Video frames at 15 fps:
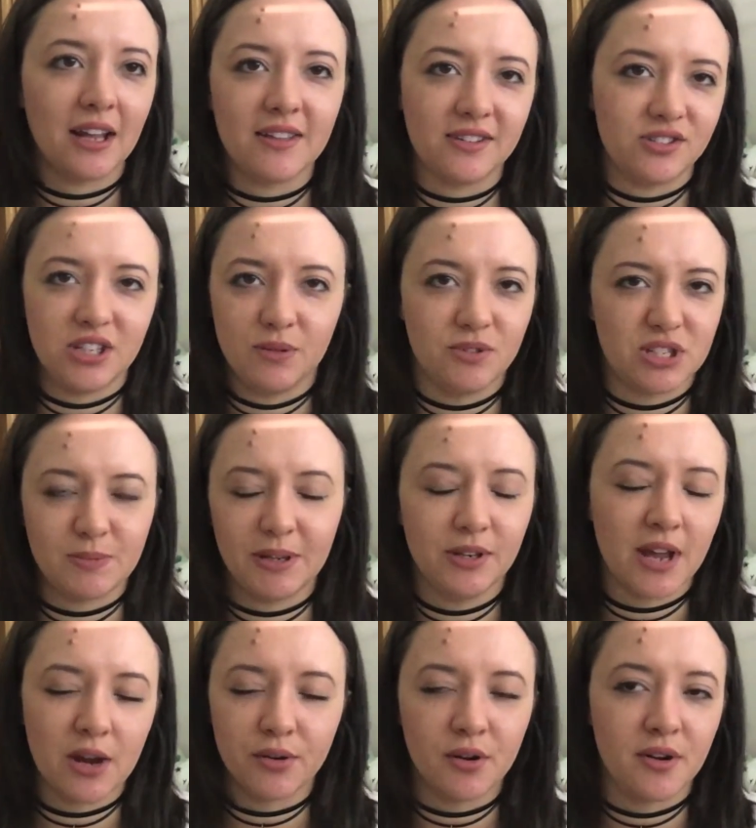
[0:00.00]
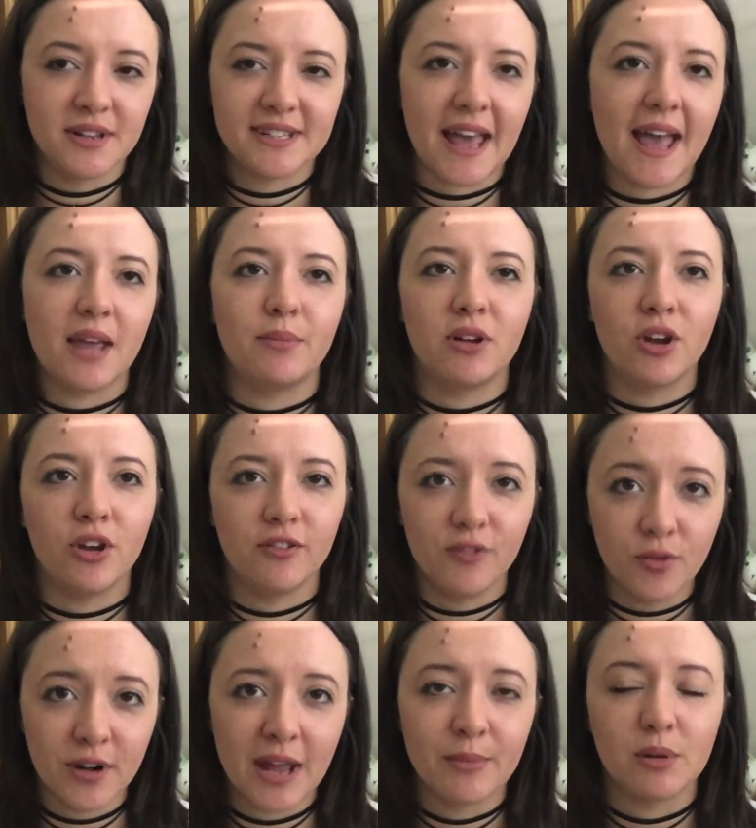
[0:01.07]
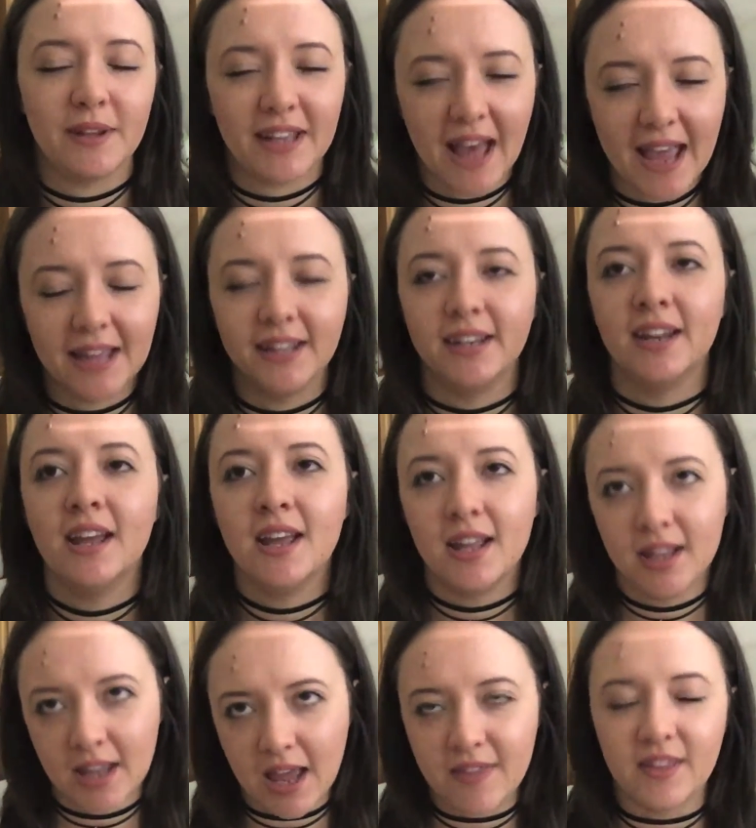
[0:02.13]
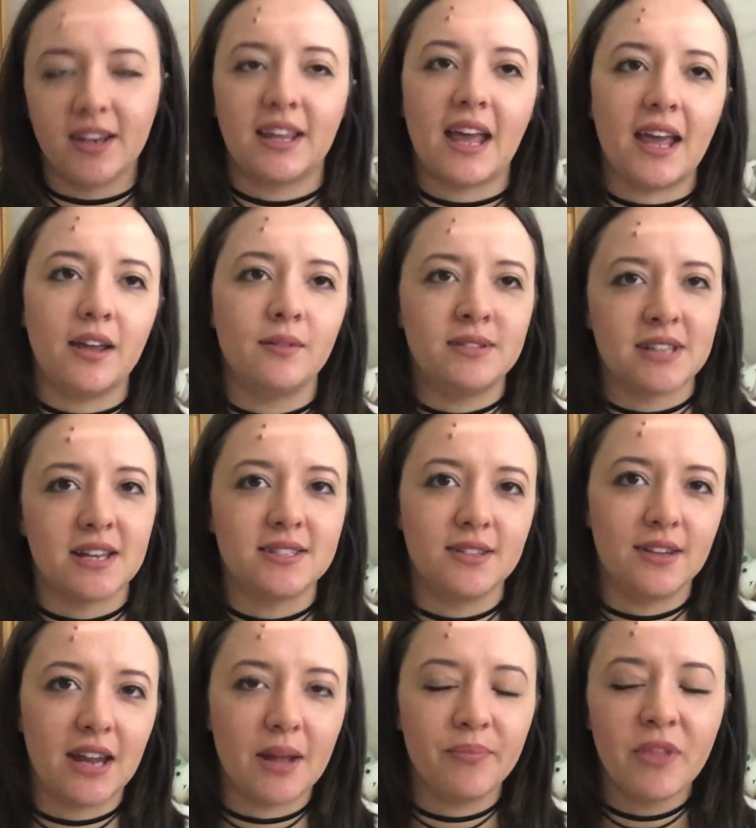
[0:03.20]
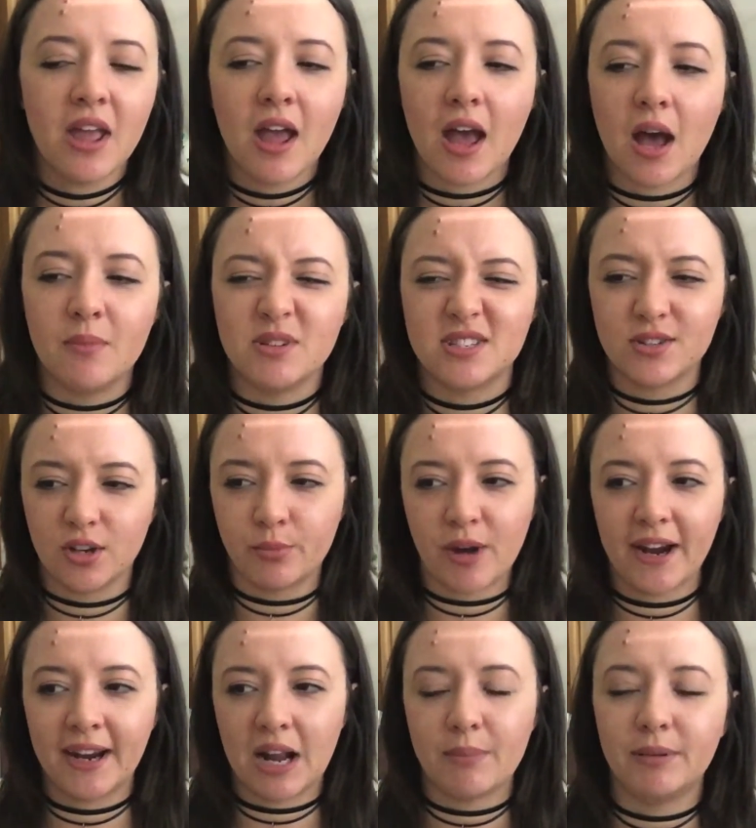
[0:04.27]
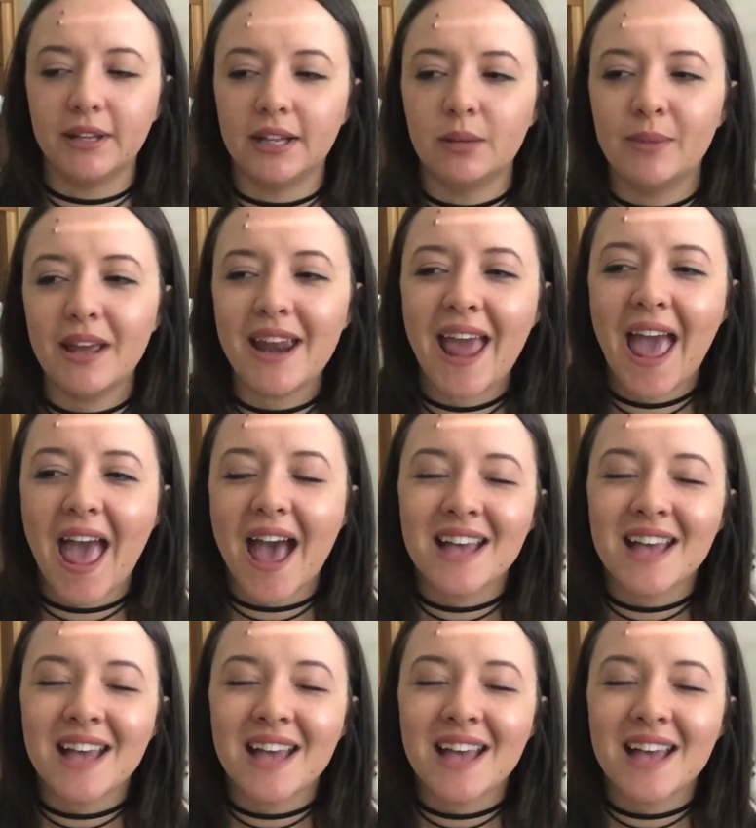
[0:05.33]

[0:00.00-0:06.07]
Like she would just be known as Kate, but her full name would be Caitlin, and then Kate is our surname. Just sort of break it up a little bit.